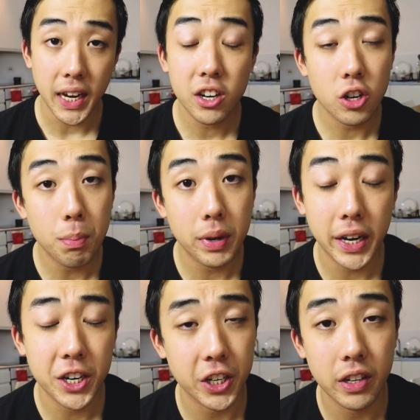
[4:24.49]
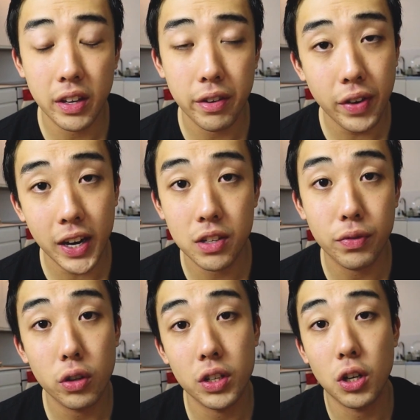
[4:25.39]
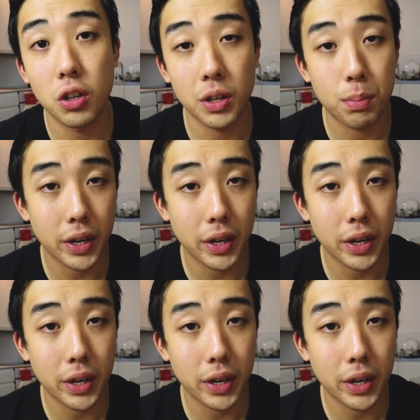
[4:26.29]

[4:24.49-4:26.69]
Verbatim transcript: In combination, the effects of all this altered